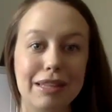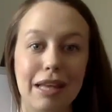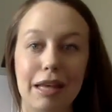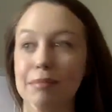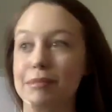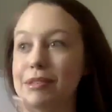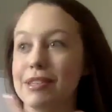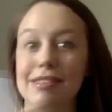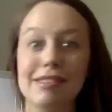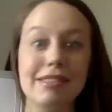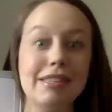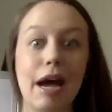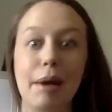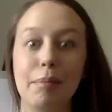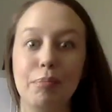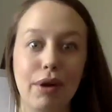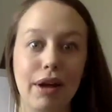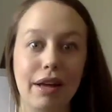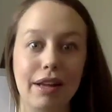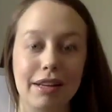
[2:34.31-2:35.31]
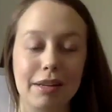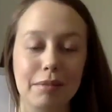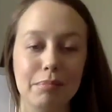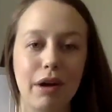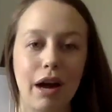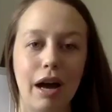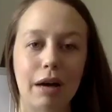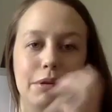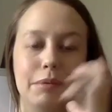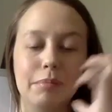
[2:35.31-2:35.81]
them to stop running,
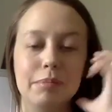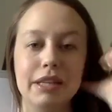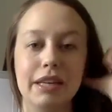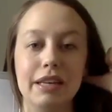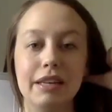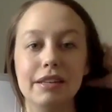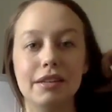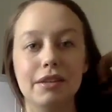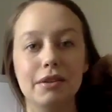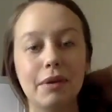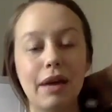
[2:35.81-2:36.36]
probably.